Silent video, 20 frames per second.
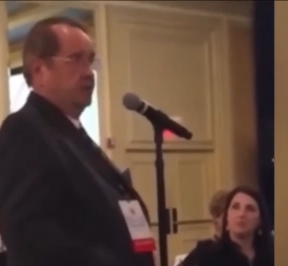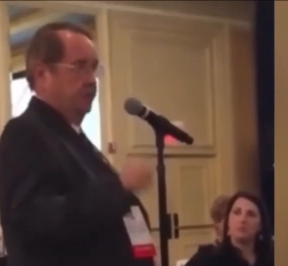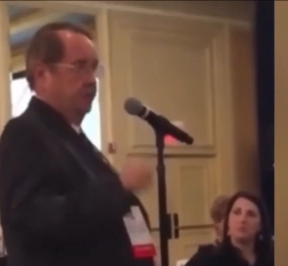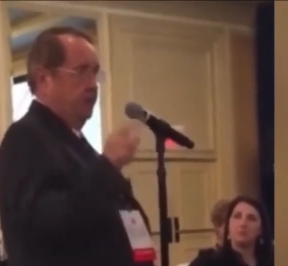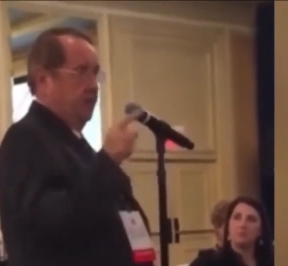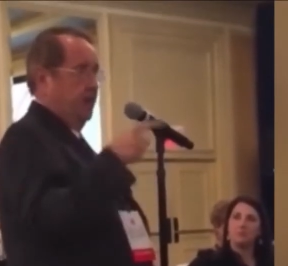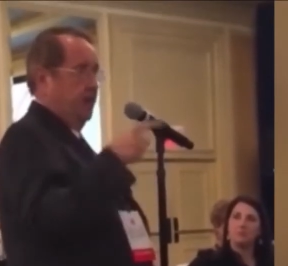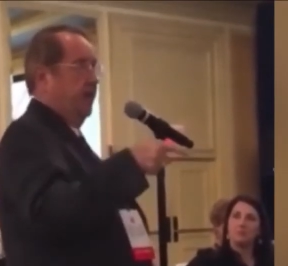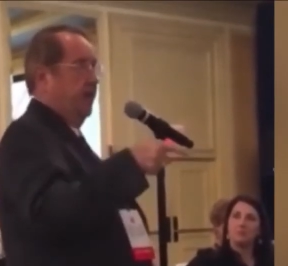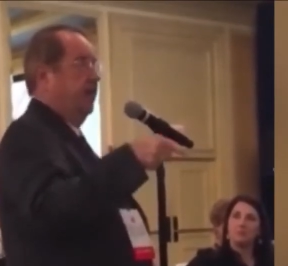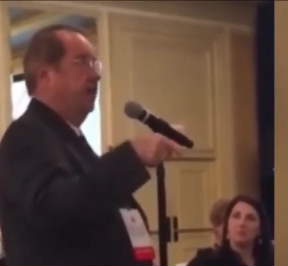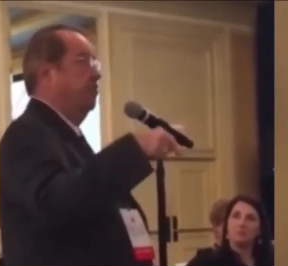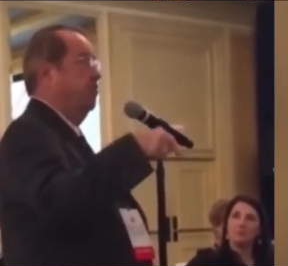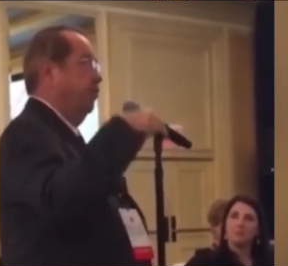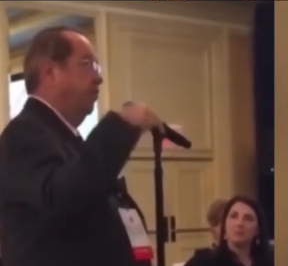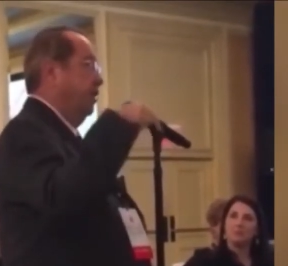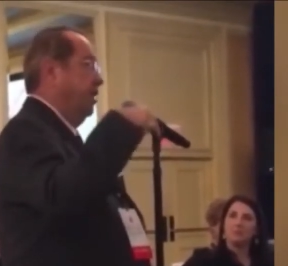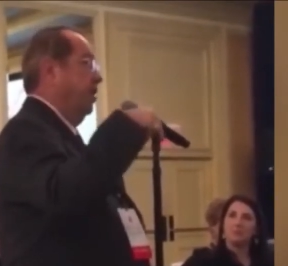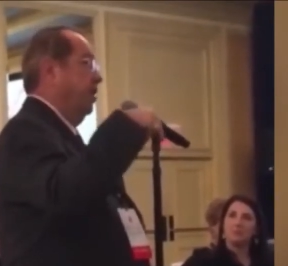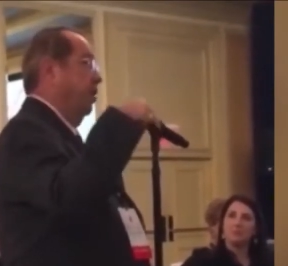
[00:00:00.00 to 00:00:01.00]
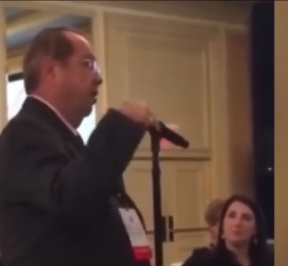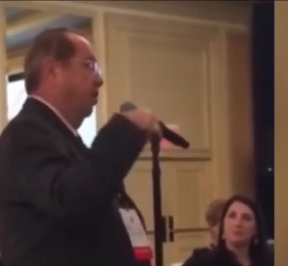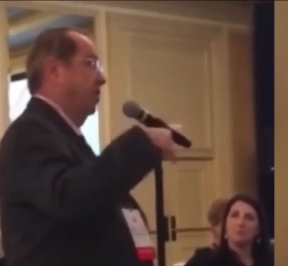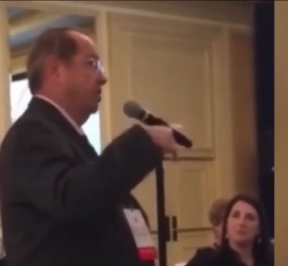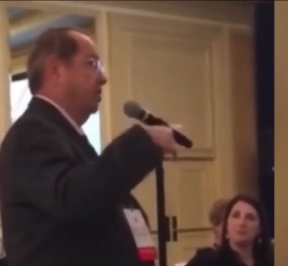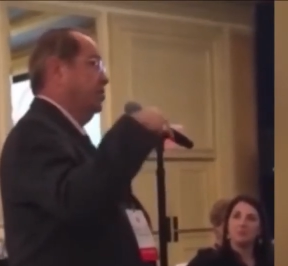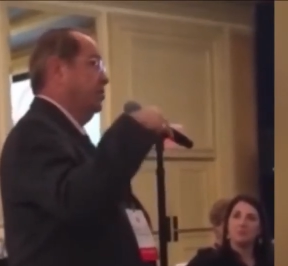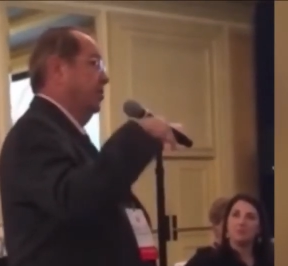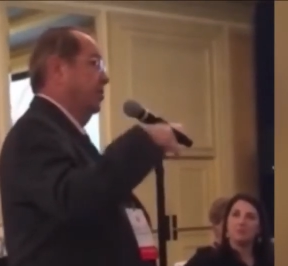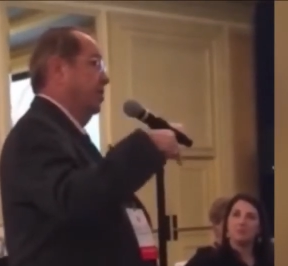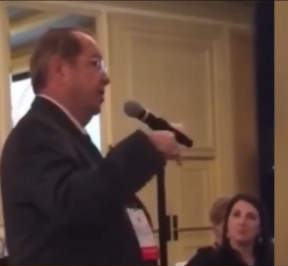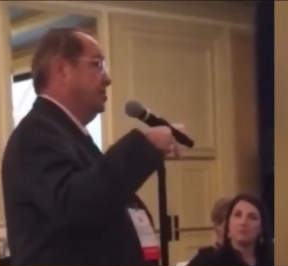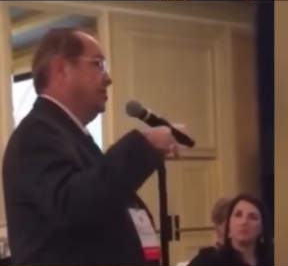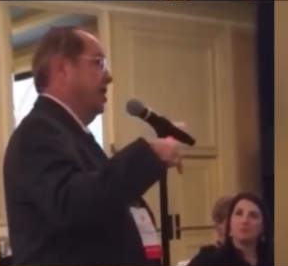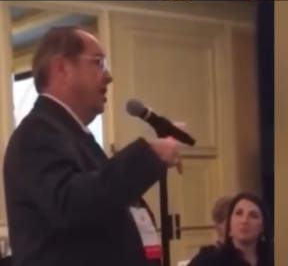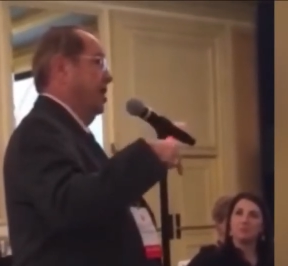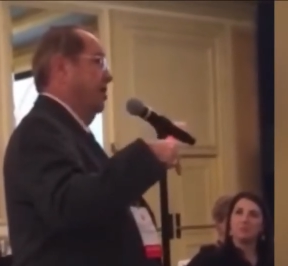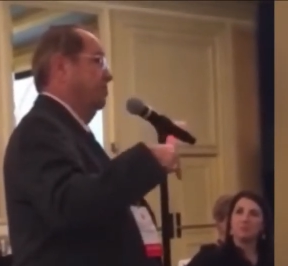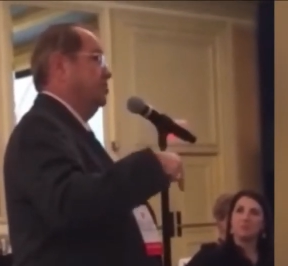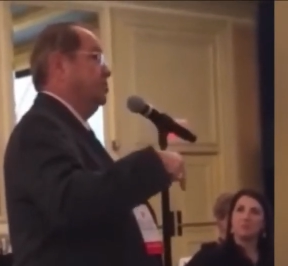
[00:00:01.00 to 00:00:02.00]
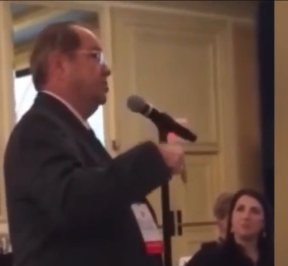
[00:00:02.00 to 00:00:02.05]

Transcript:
Speaker 1: certainly went against each other on some silly